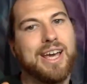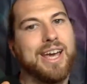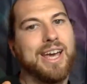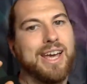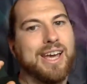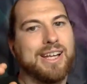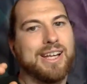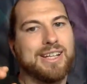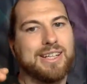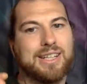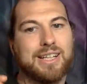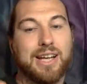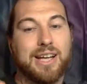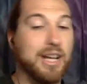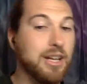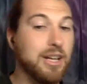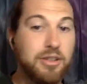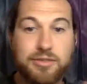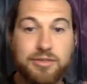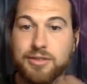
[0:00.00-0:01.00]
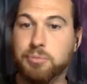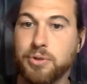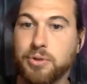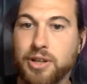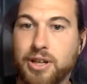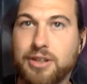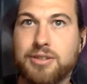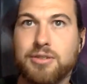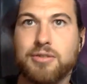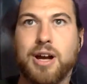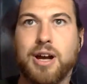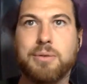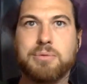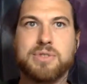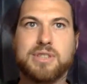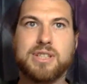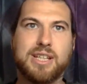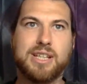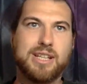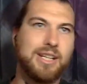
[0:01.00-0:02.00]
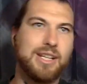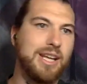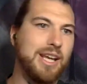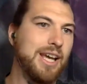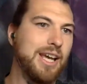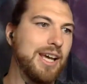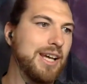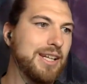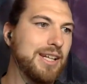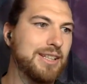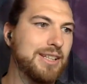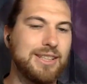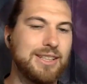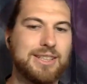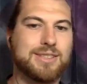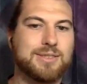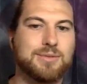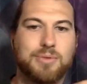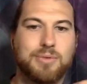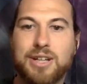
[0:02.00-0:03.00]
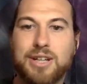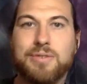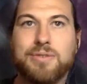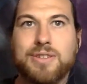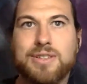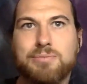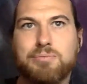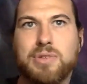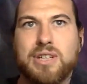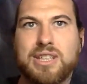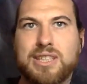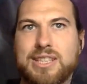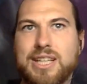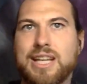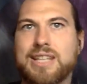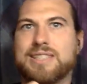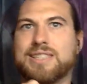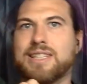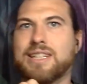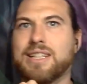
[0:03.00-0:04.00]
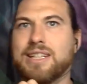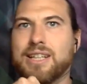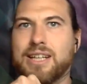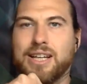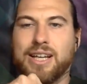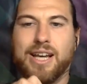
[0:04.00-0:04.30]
and I know you've deployed it to Ropsten and it's ready for being tested.